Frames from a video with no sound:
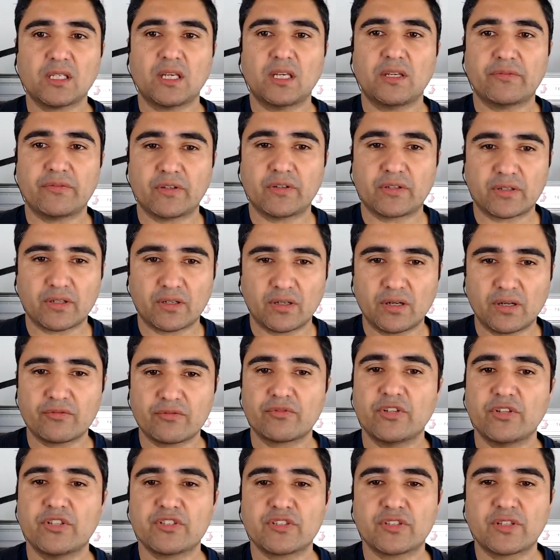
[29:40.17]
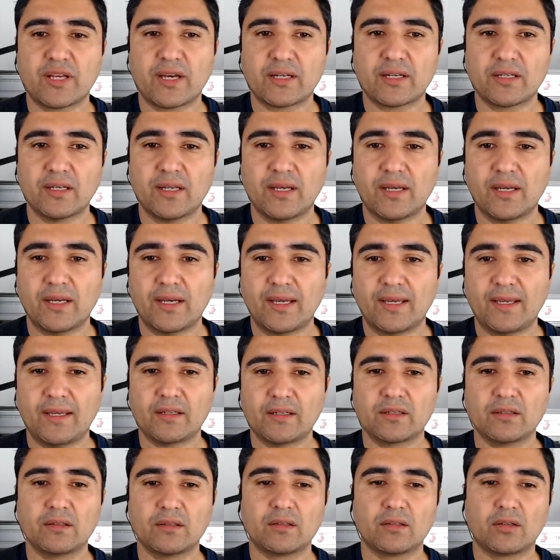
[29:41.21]
If it can't reach that
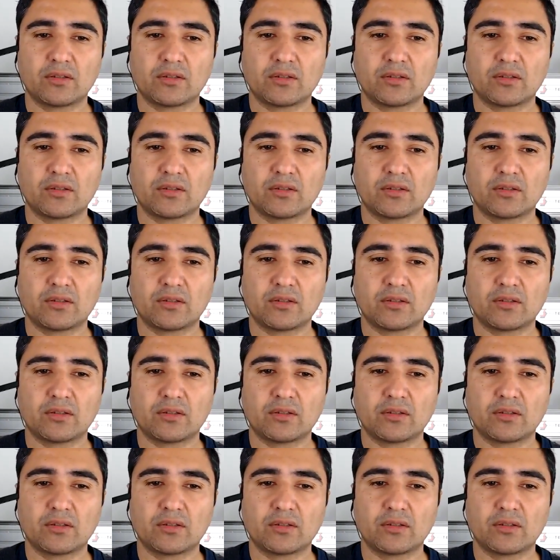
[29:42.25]
angle,